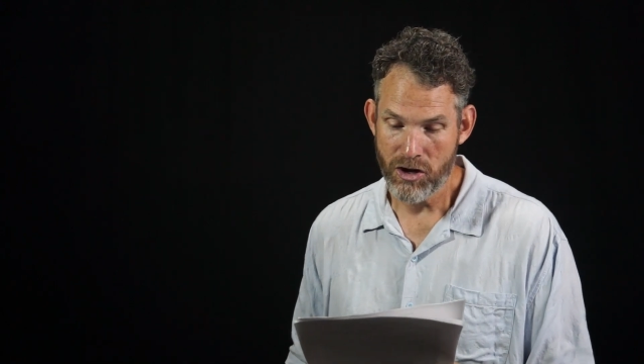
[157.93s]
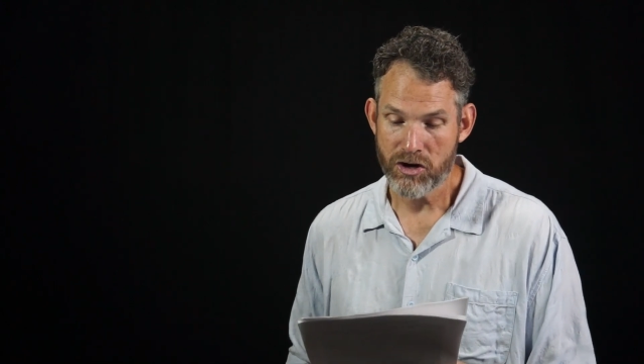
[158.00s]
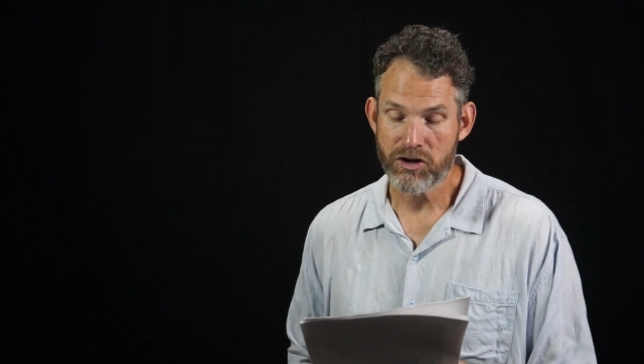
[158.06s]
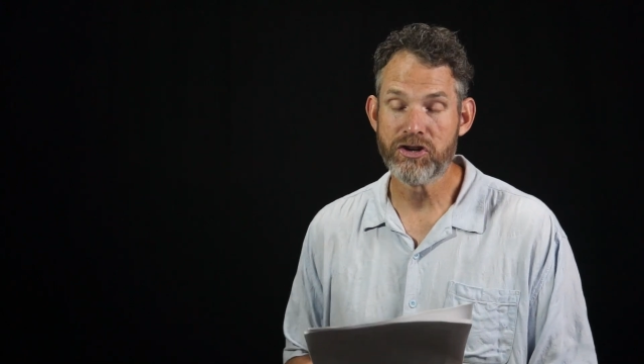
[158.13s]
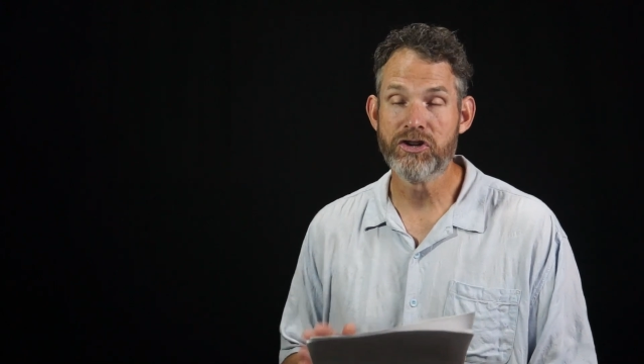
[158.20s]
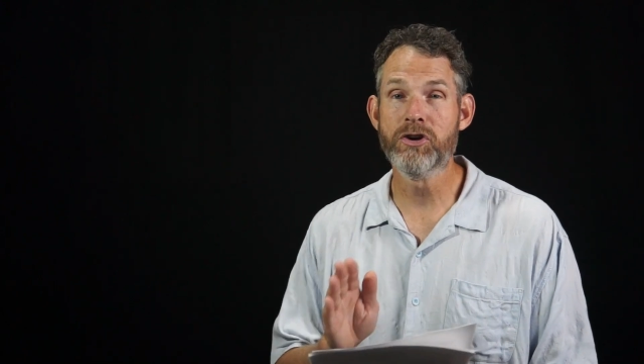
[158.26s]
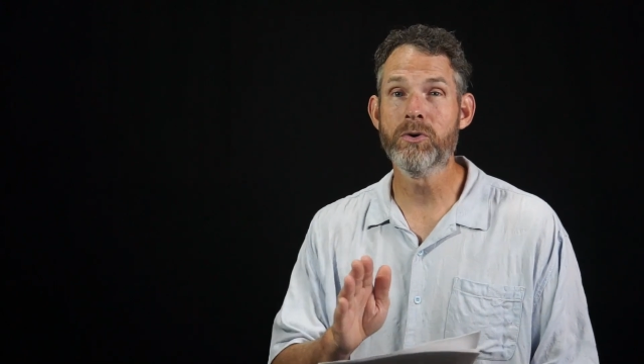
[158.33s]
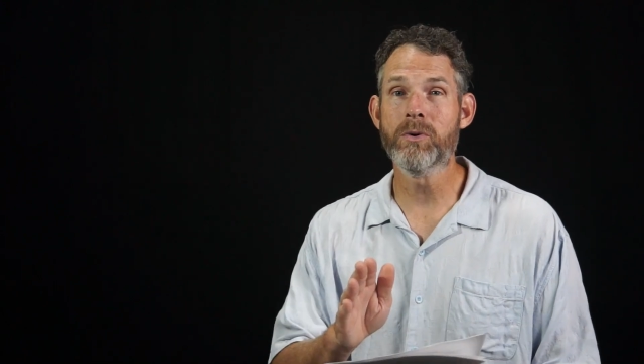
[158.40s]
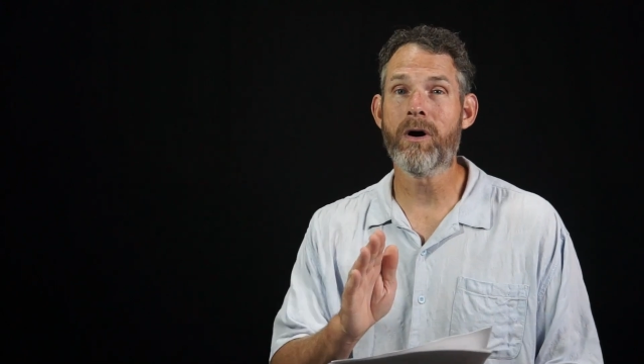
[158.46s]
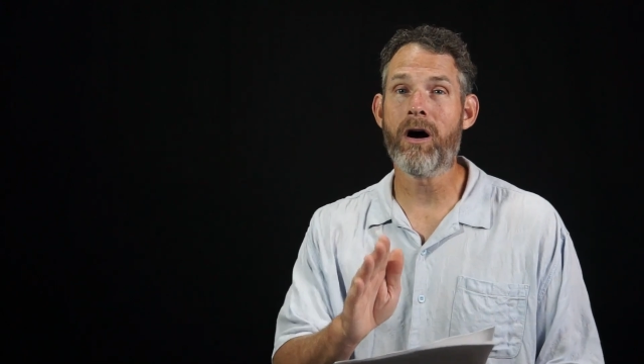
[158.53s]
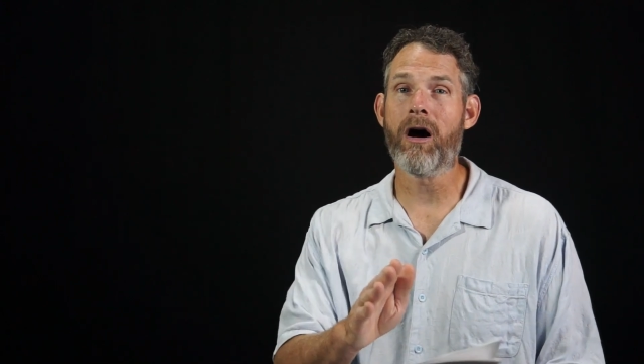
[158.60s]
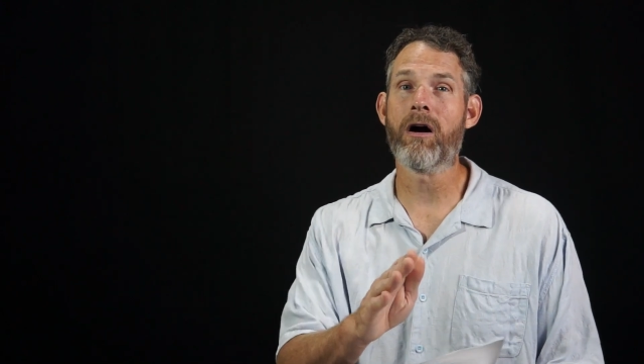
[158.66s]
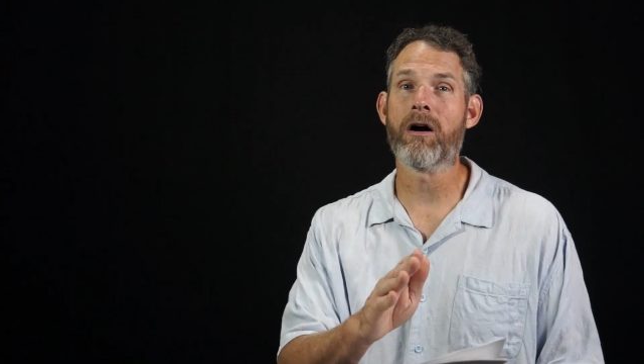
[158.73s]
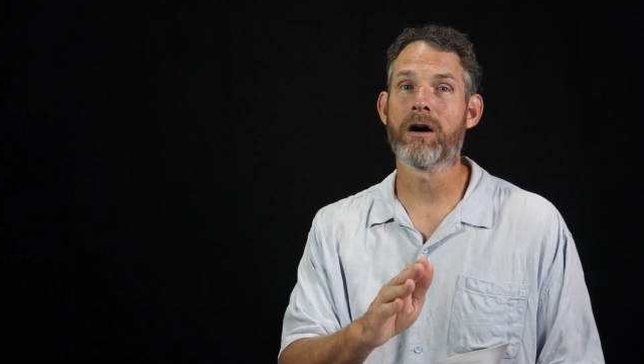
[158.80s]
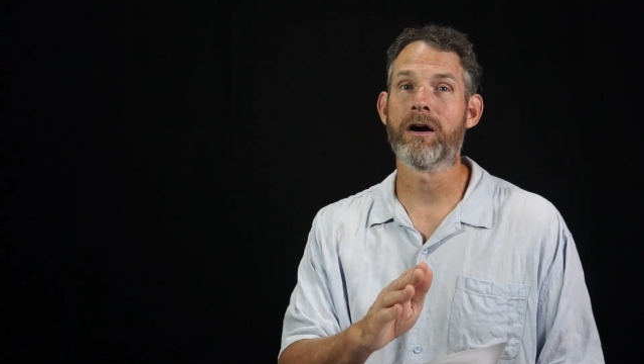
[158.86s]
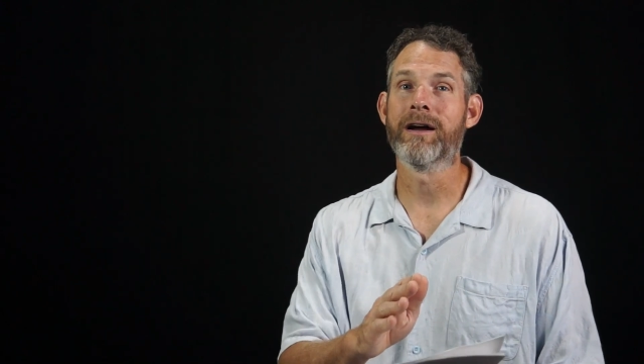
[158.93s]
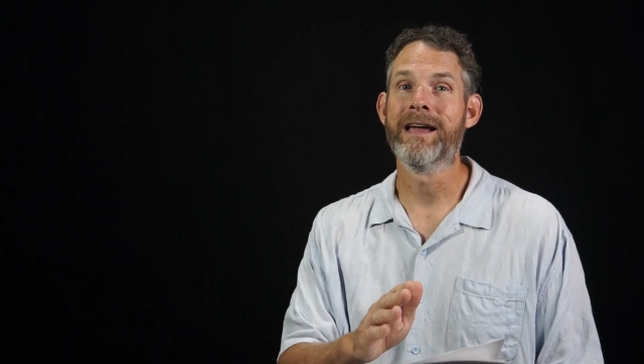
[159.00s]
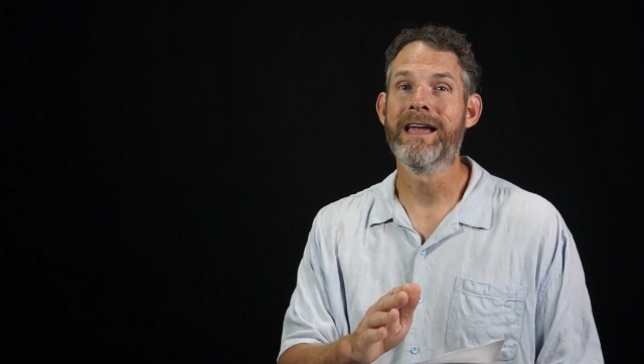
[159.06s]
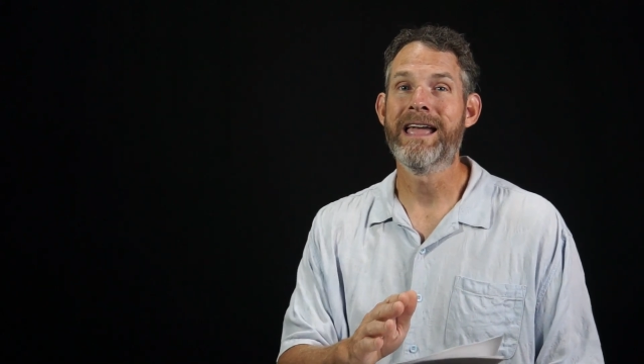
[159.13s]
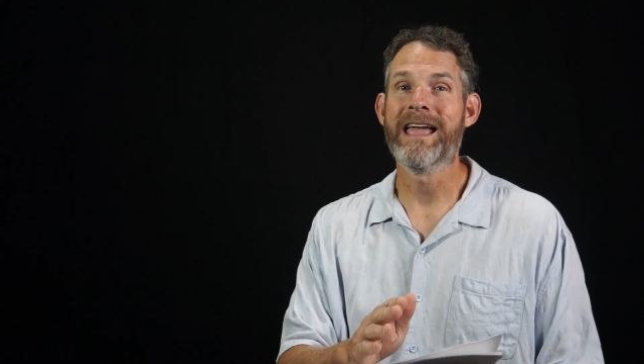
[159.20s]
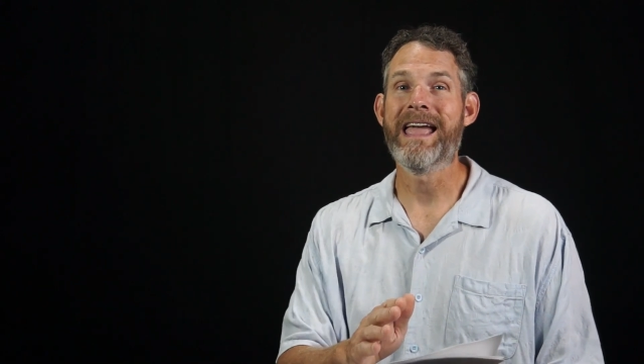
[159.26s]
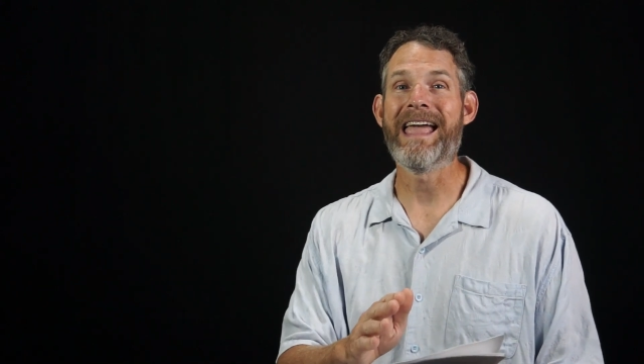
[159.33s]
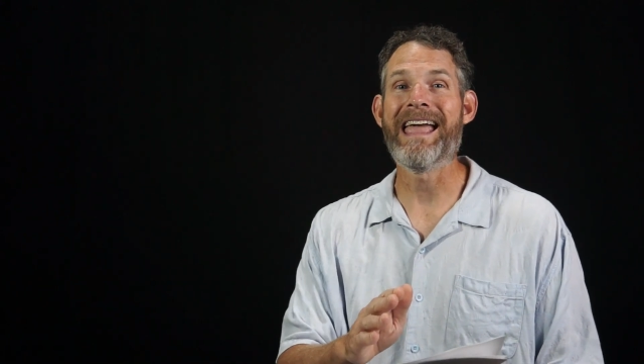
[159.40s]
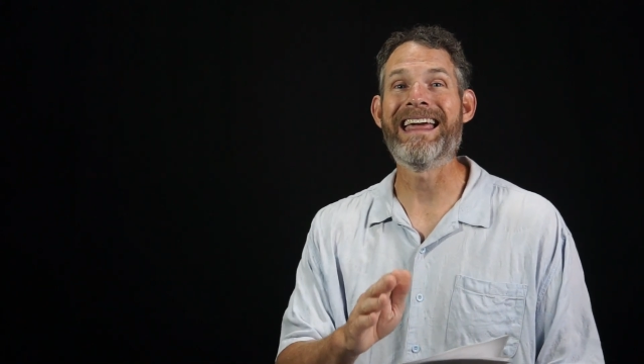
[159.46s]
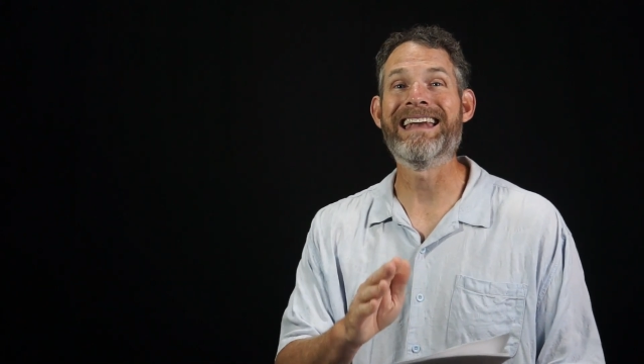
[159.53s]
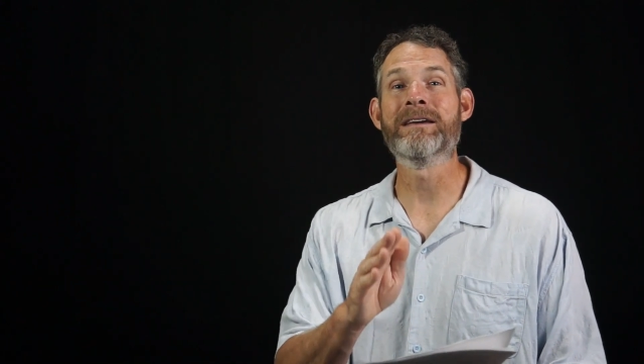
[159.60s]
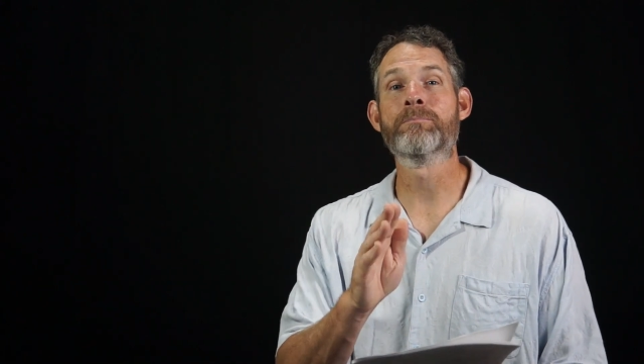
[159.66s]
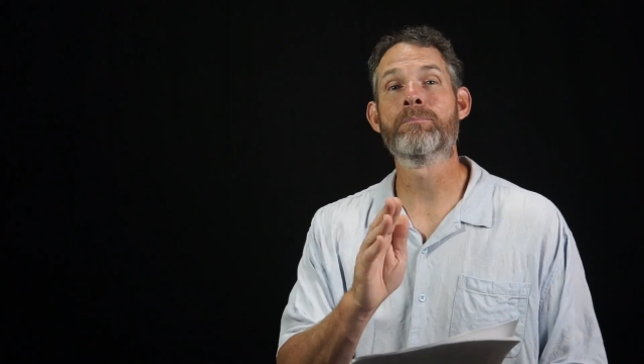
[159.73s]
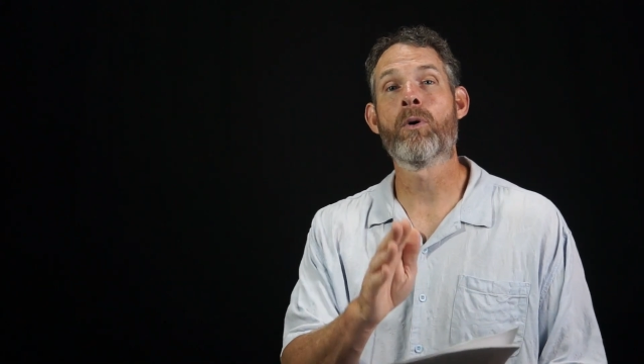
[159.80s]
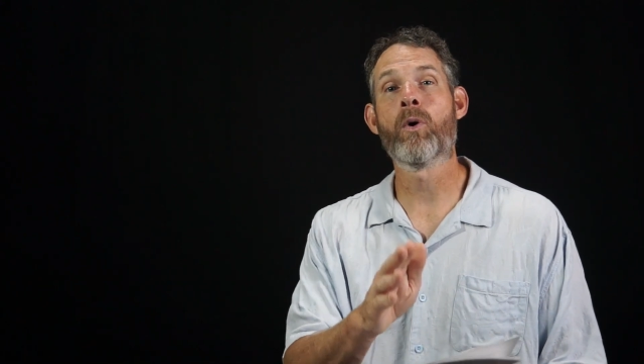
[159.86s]
You are an
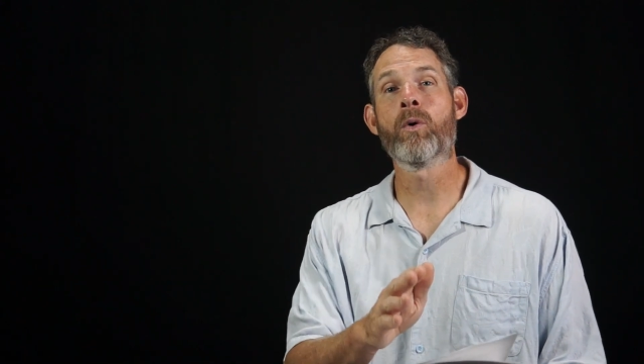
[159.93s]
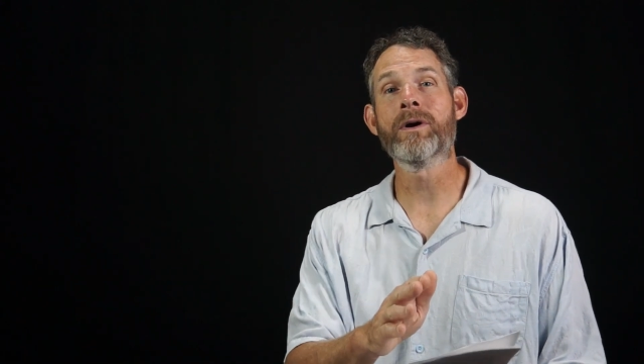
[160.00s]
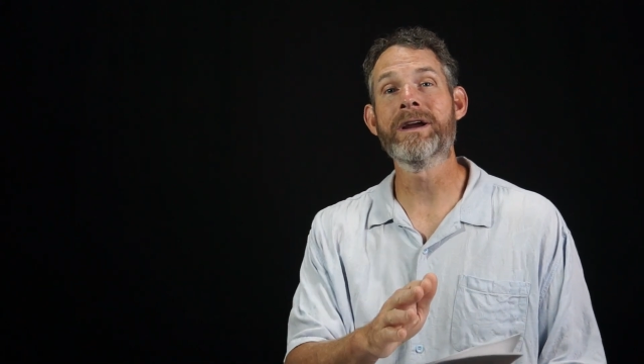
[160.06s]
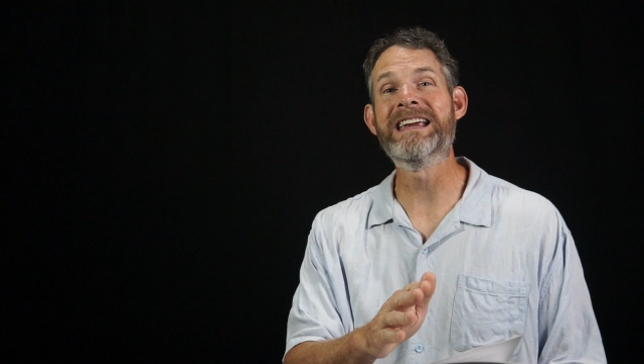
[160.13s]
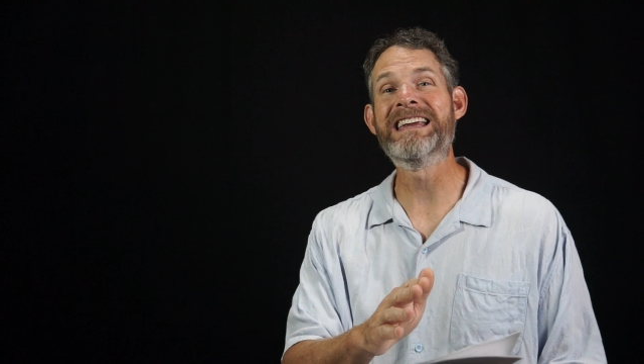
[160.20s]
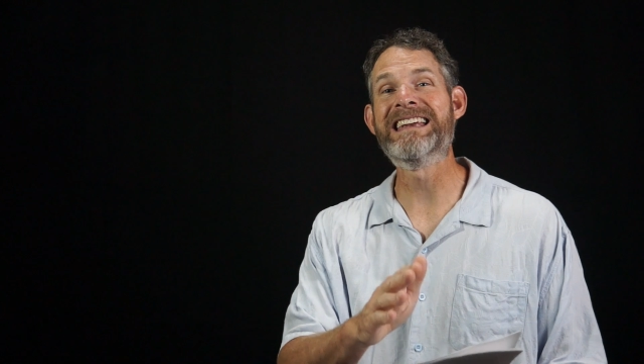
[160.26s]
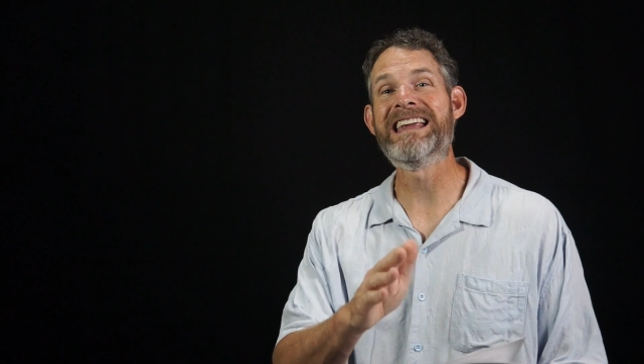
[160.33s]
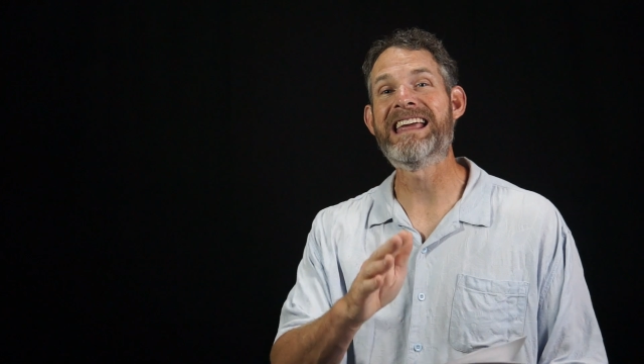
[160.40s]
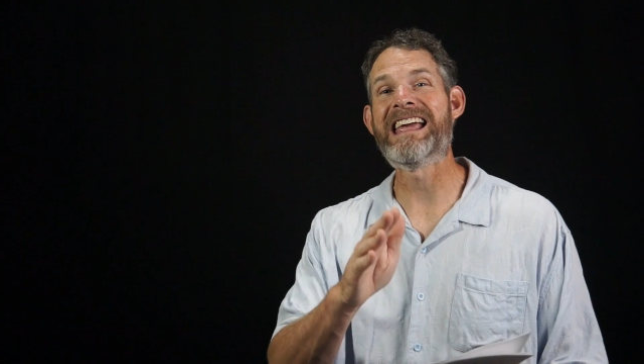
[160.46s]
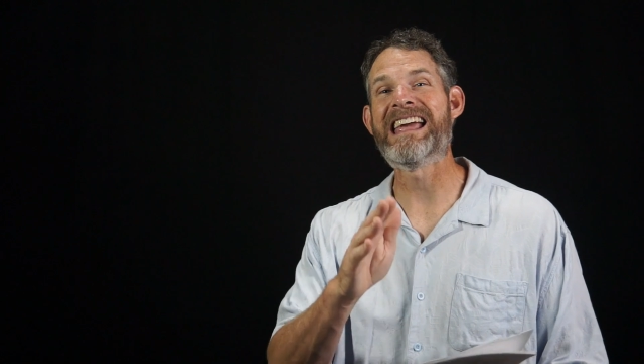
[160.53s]
important